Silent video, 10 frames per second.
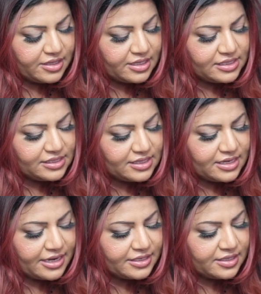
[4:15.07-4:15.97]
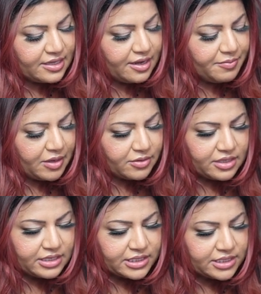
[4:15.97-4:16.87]
this is the nice thing
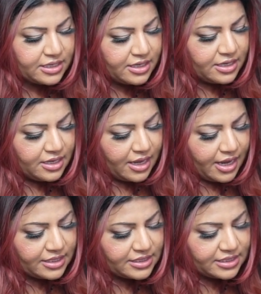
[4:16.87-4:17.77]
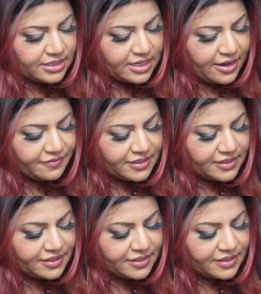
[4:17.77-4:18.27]
about this NCTF.